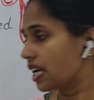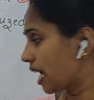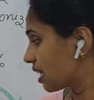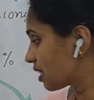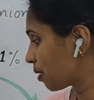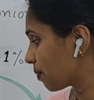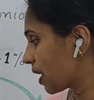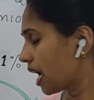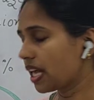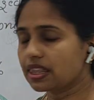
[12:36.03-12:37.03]
calcium,
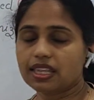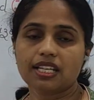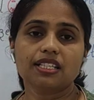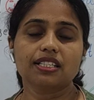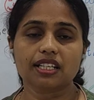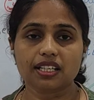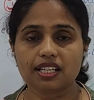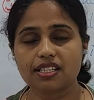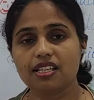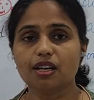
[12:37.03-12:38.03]
and then
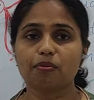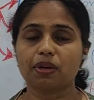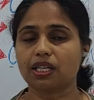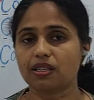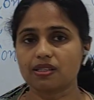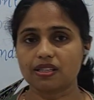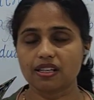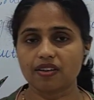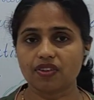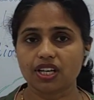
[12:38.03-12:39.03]
decreased
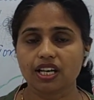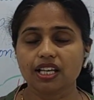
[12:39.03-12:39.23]
magnesium level.